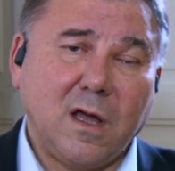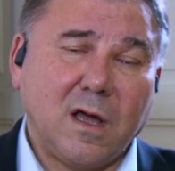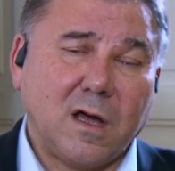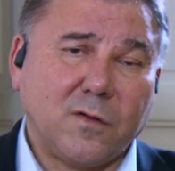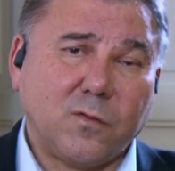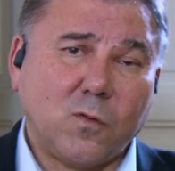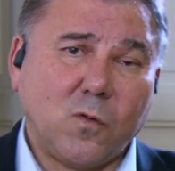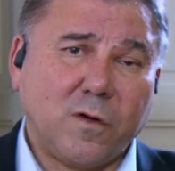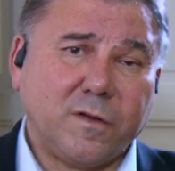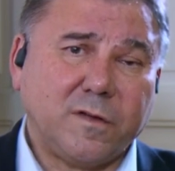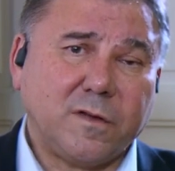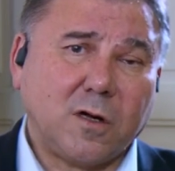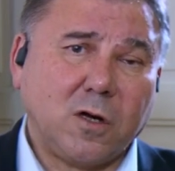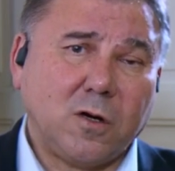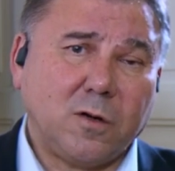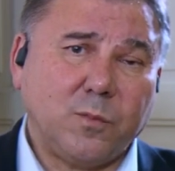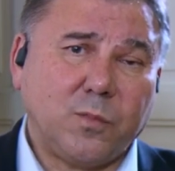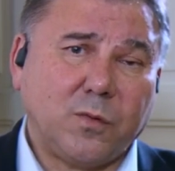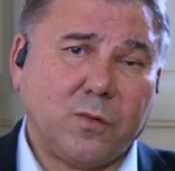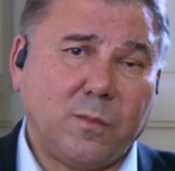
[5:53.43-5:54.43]
Of course, the
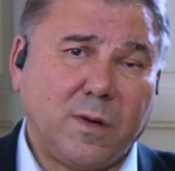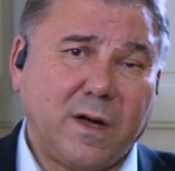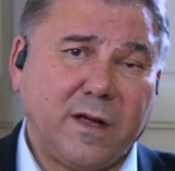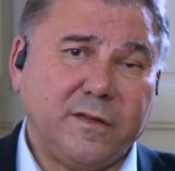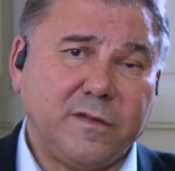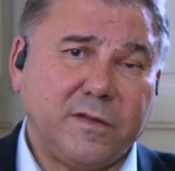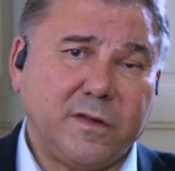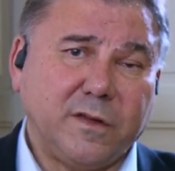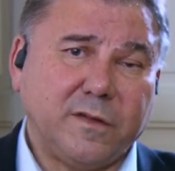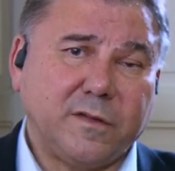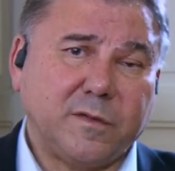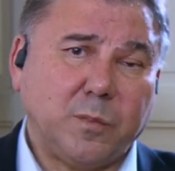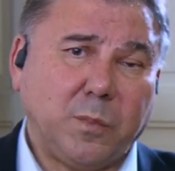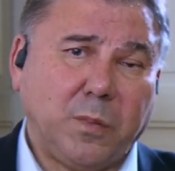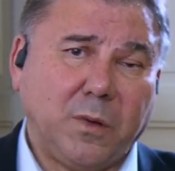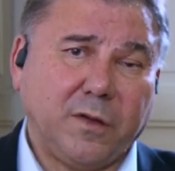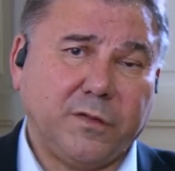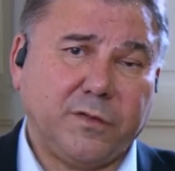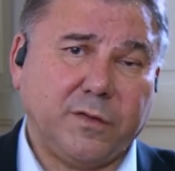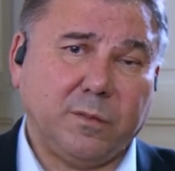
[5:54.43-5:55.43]
compromise is
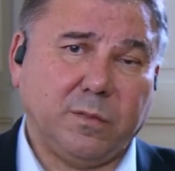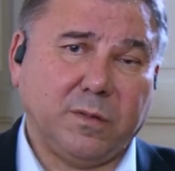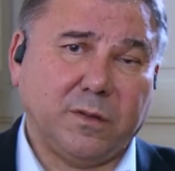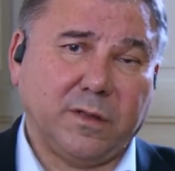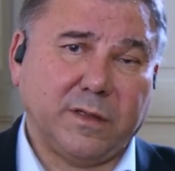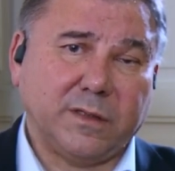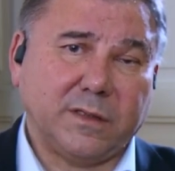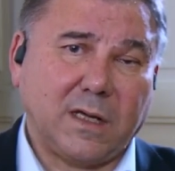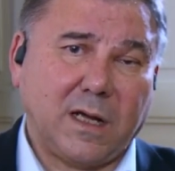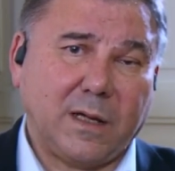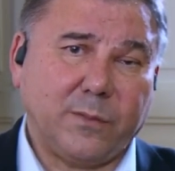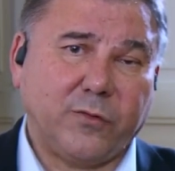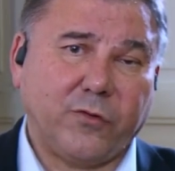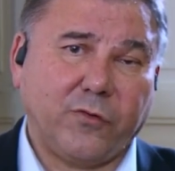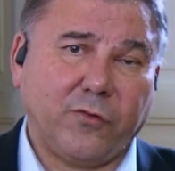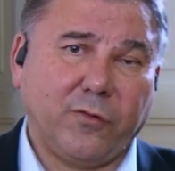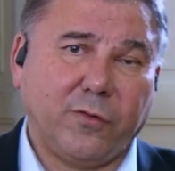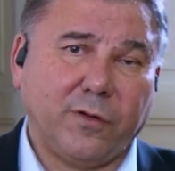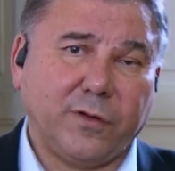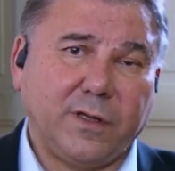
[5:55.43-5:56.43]
possible, and I'm
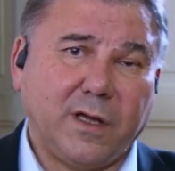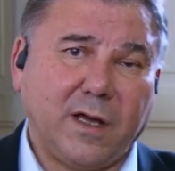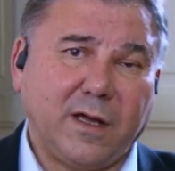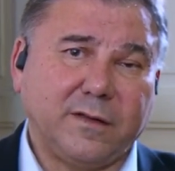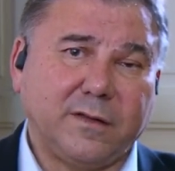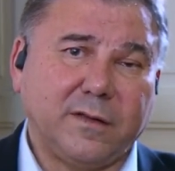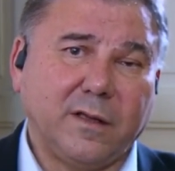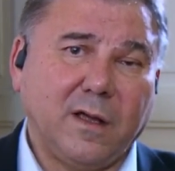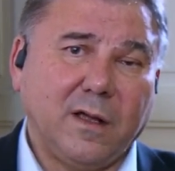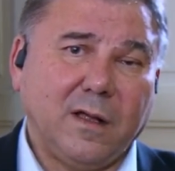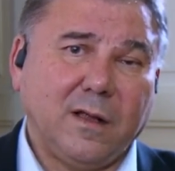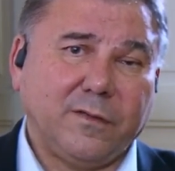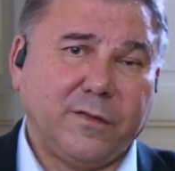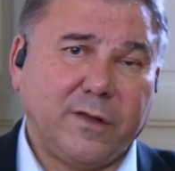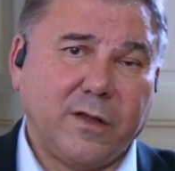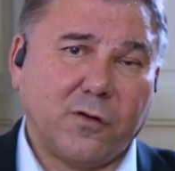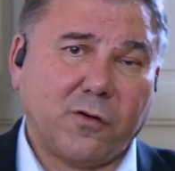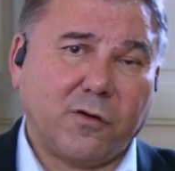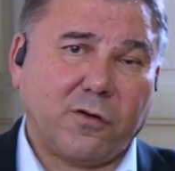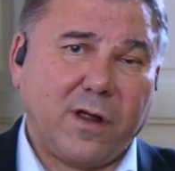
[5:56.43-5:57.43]
sure that the
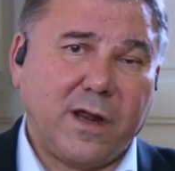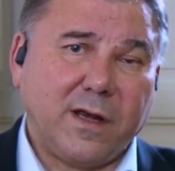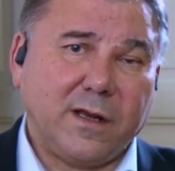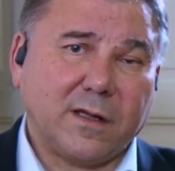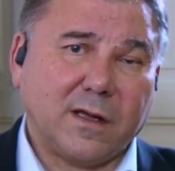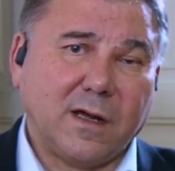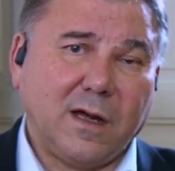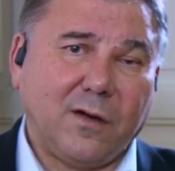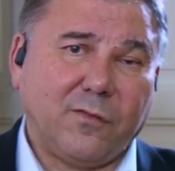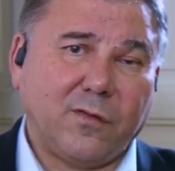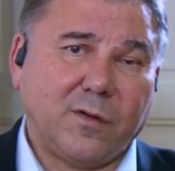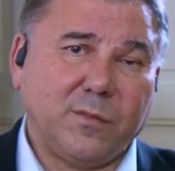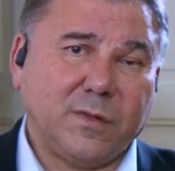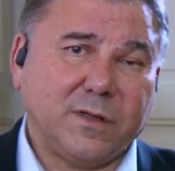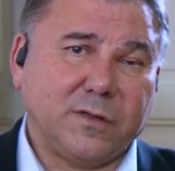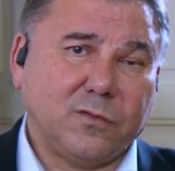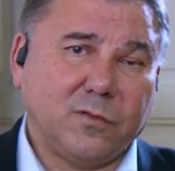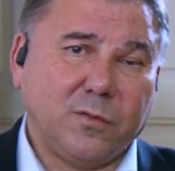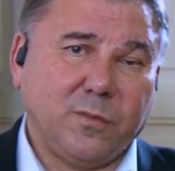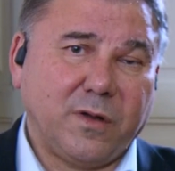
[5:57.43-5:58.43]
Ukrainian
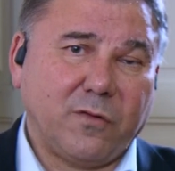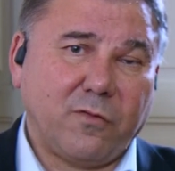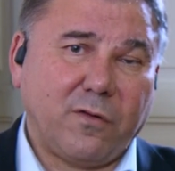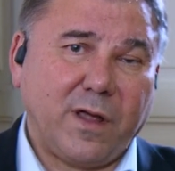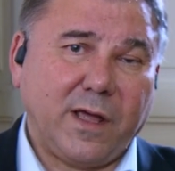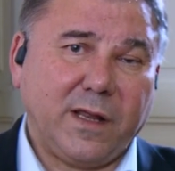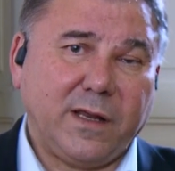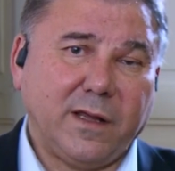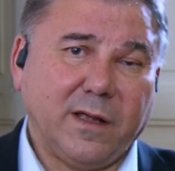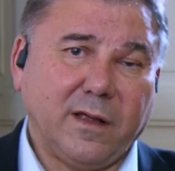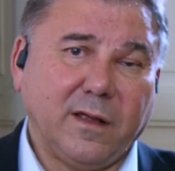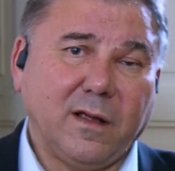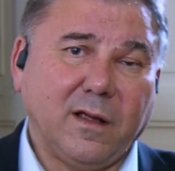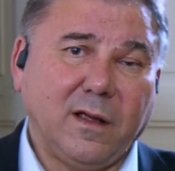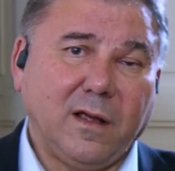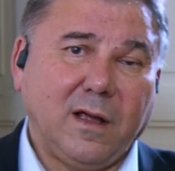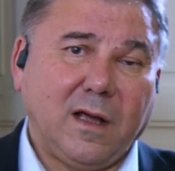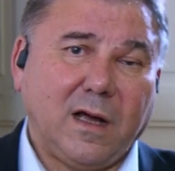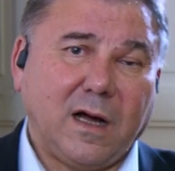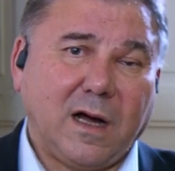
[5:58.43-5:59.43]
government will be ready
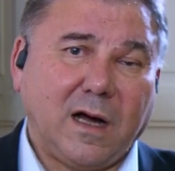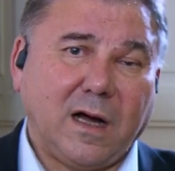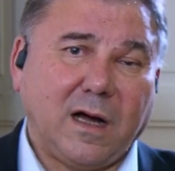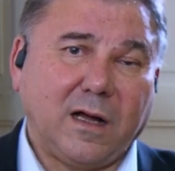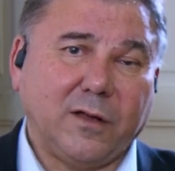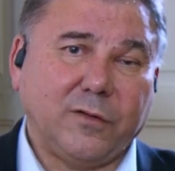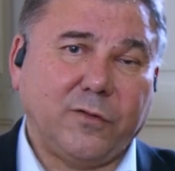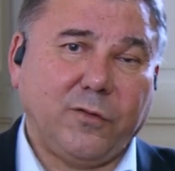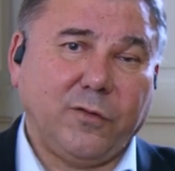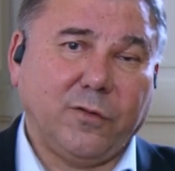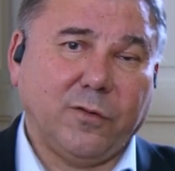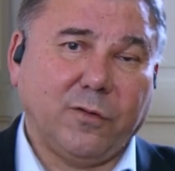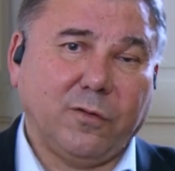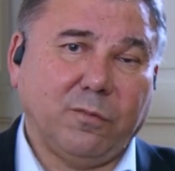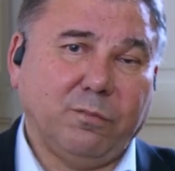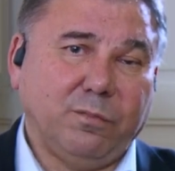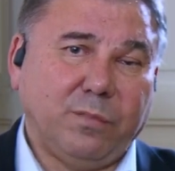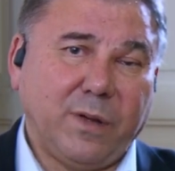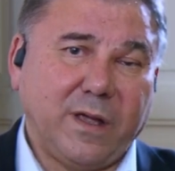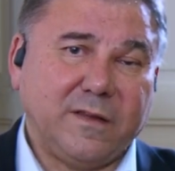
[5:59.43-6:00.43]
to
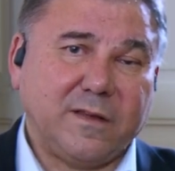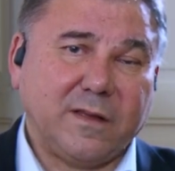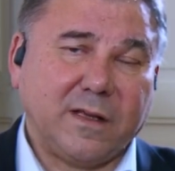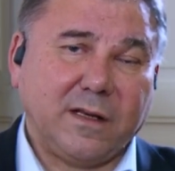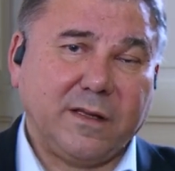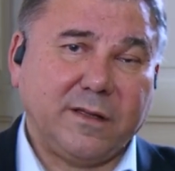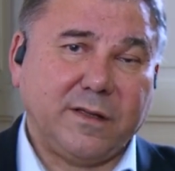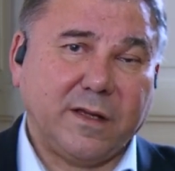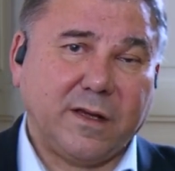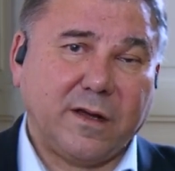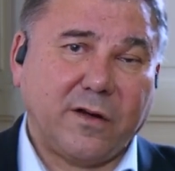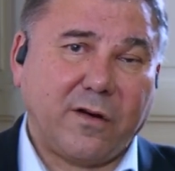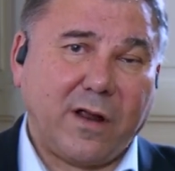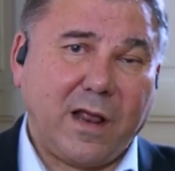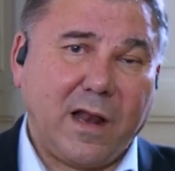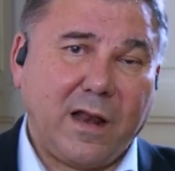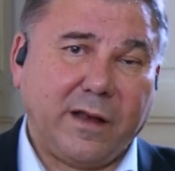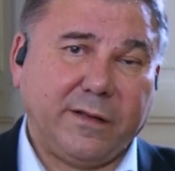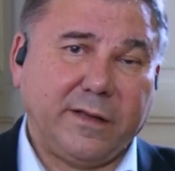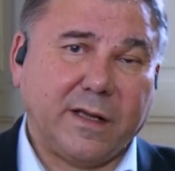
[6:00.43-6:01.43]
basically
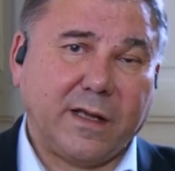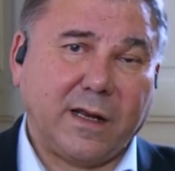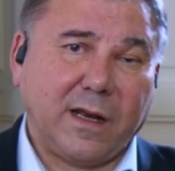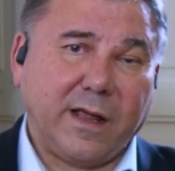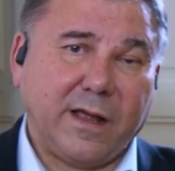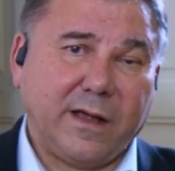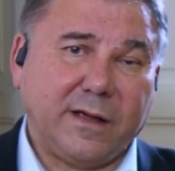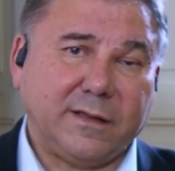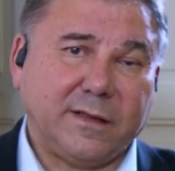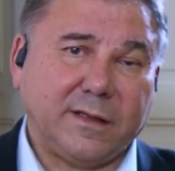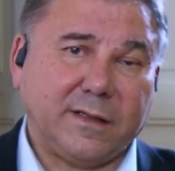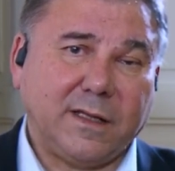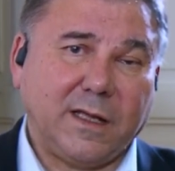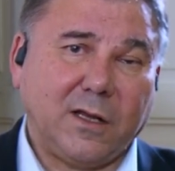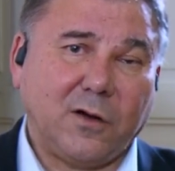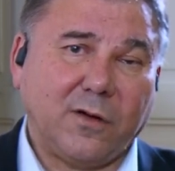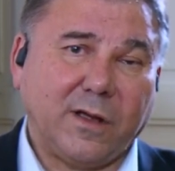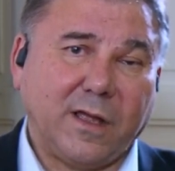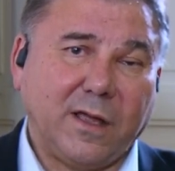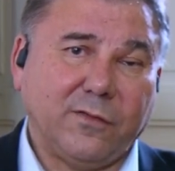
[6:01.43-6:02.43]
declare that they
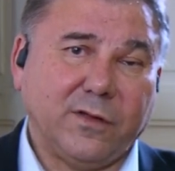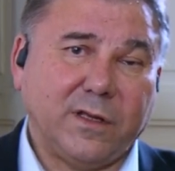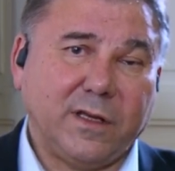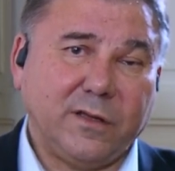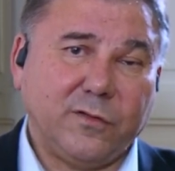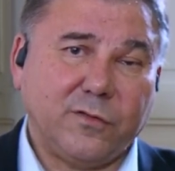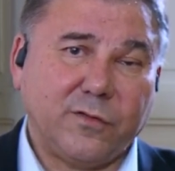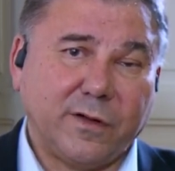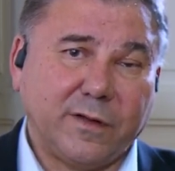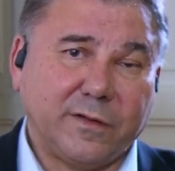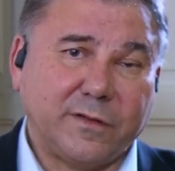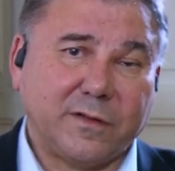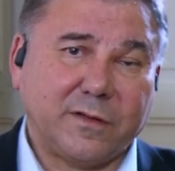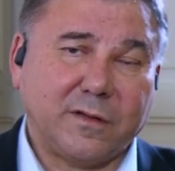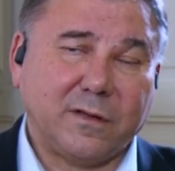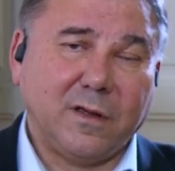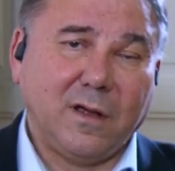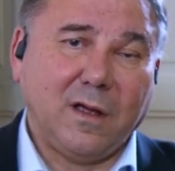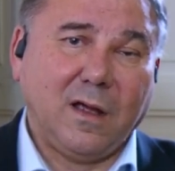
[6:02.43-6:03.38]
don't have an interest